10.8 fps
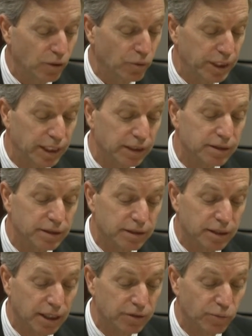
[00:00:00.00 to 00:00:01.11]
We next
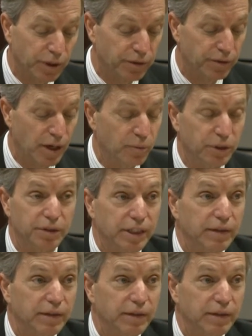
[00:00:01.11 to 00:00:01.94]
discussed whether or not we should